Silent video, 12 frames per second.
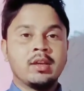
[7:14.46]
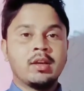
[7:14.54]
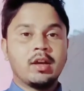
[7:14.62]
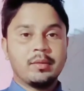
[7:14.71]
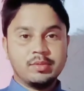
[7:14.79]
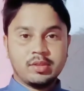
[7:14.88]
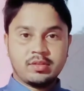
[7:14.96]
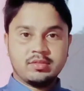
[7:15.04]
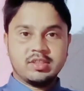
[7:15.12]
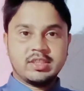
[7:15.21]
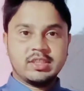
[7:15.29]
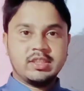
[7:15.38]
of the
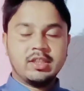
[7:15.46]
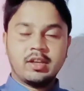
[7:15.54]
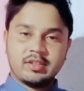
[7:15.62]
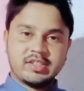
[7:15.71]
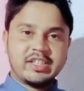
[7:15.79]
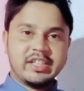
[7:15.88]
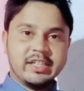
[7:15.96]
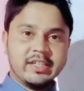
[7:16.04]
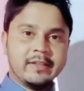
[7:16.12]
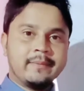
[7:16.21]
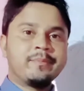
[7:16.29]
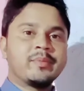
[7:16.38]
country or state
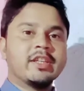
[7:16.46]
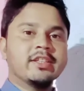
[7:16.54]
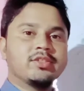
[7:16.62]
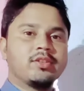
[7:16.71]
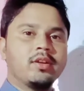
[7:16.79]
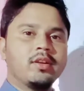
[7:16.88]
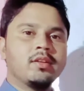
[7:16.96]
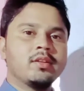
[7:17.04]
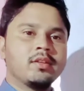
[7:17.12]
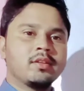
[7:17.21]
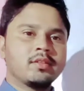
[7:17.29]
is called